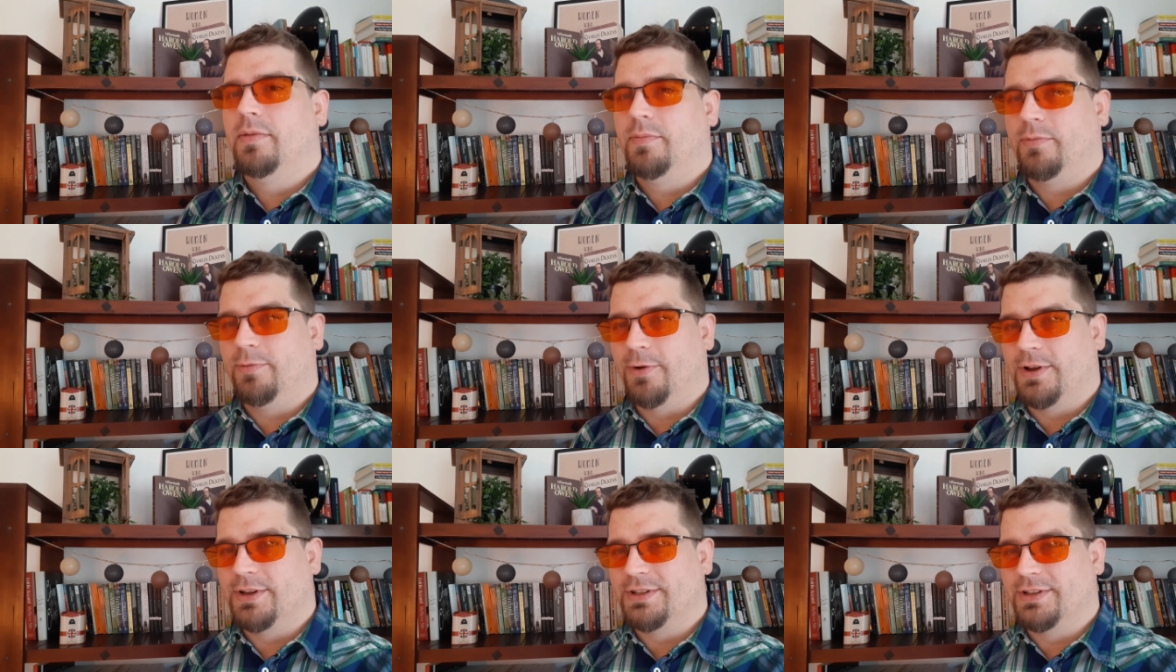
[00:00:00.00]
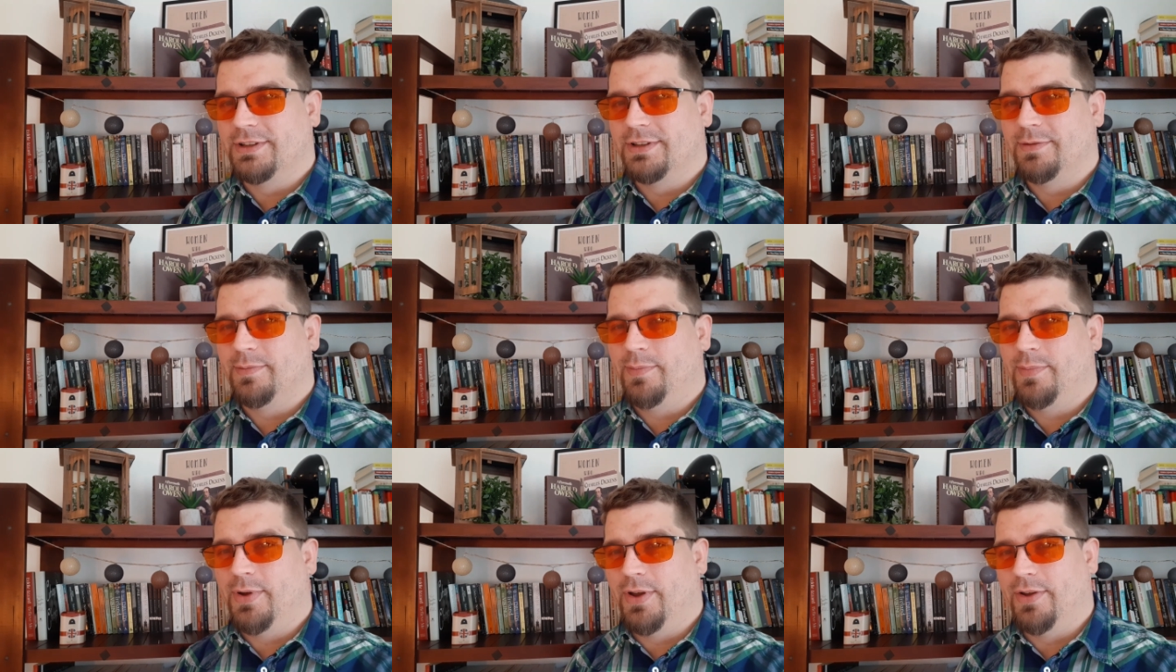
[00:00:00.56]
present
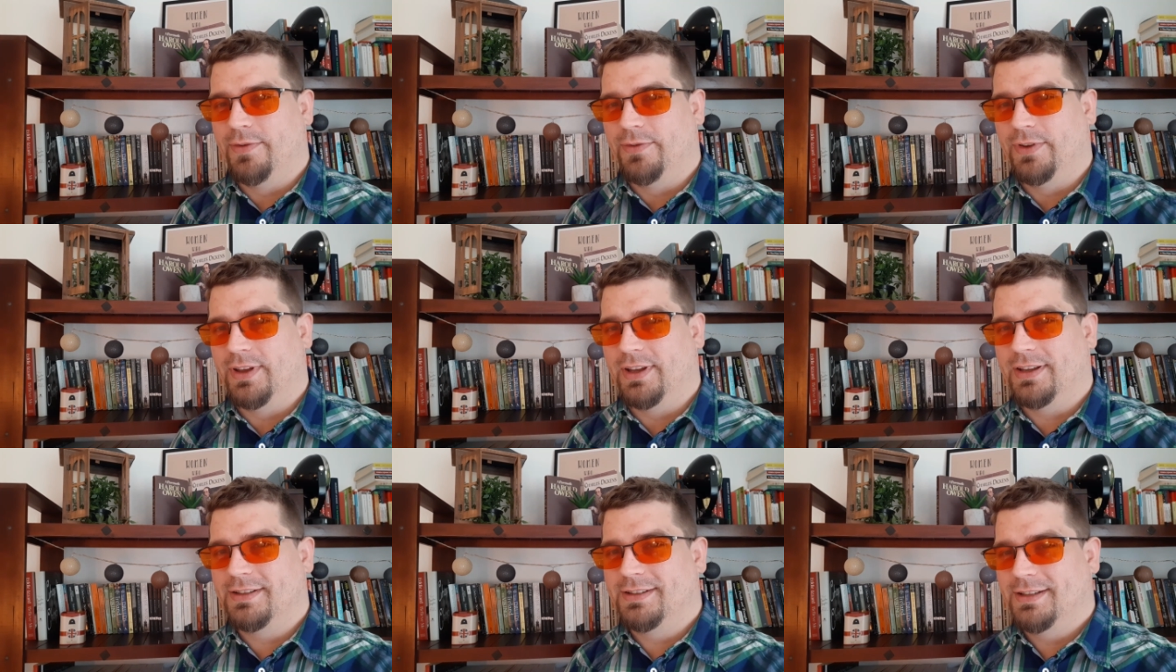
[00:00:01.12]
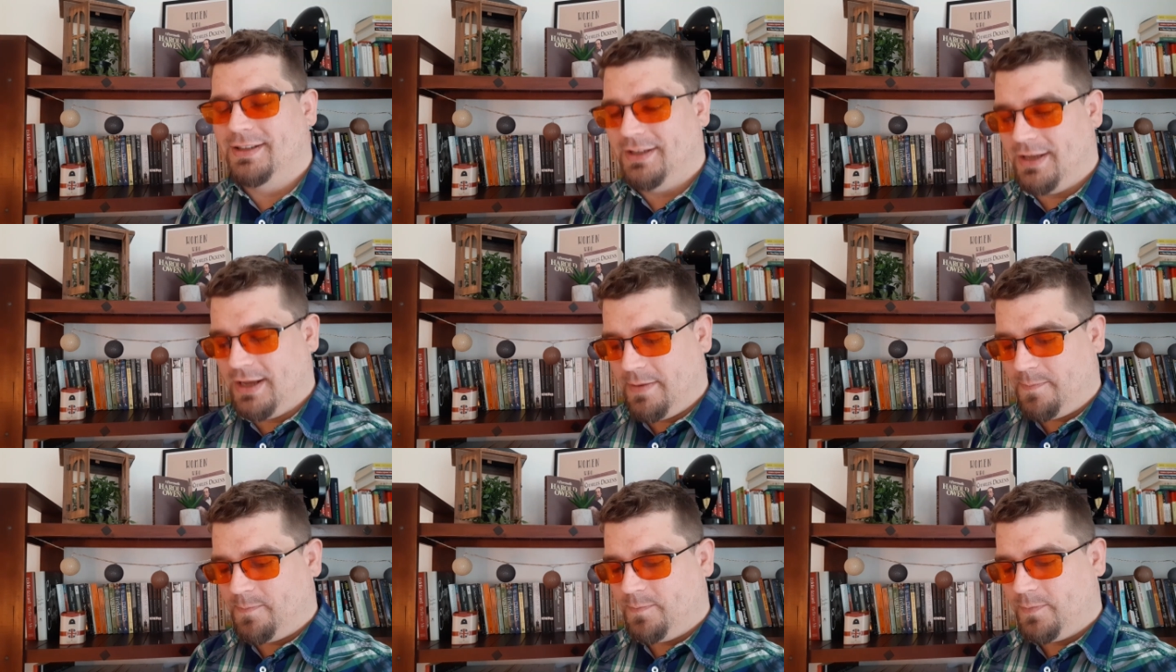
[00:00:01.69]
perfect.
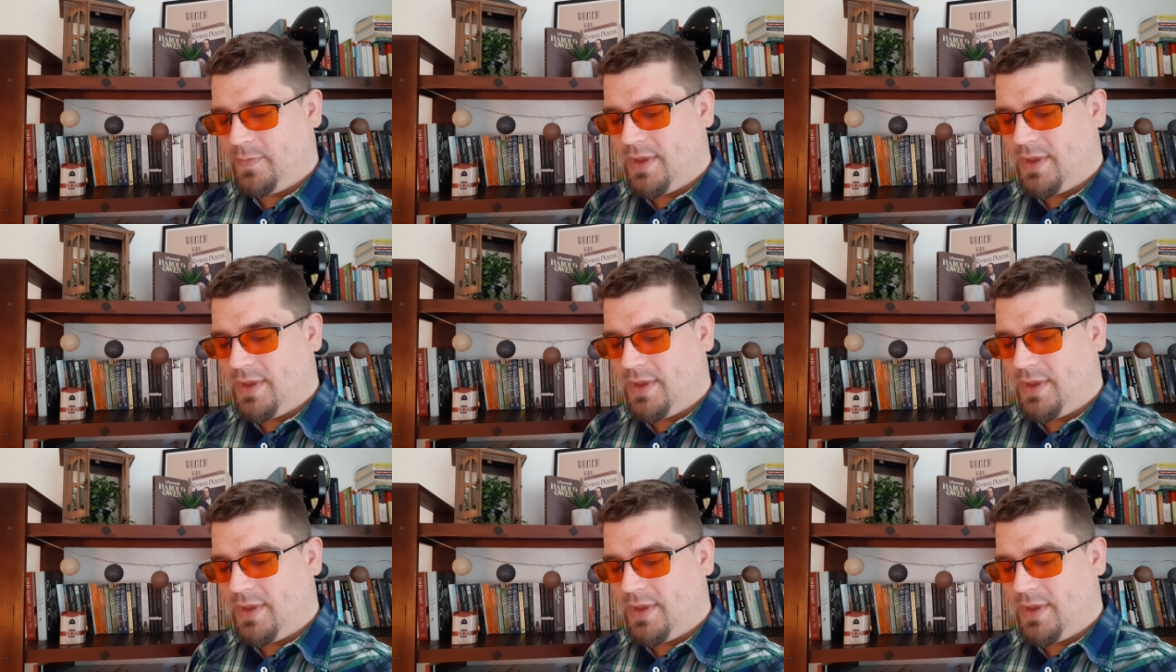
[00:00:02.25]
Yep.